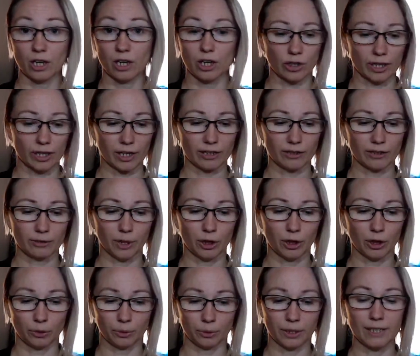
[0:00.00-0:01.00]
So that gives me
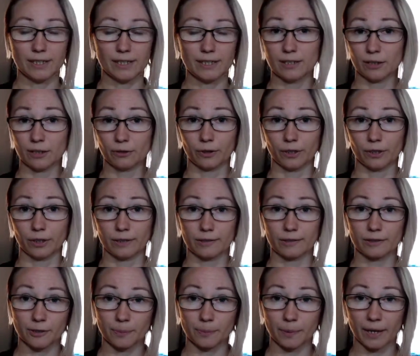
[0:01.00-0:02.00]
3
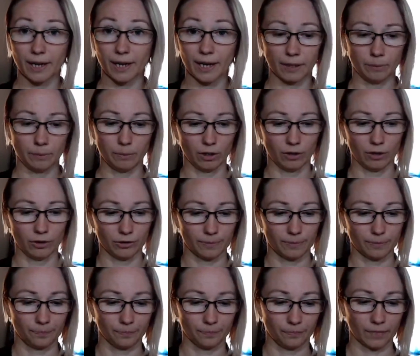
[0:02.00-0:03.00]
different spaghetti
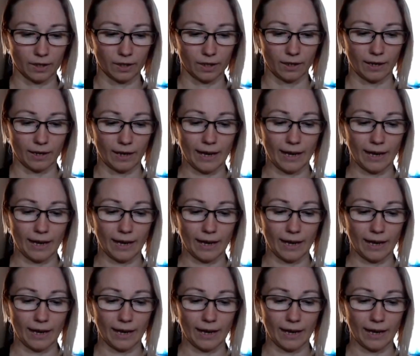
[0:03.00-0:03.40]
meals. I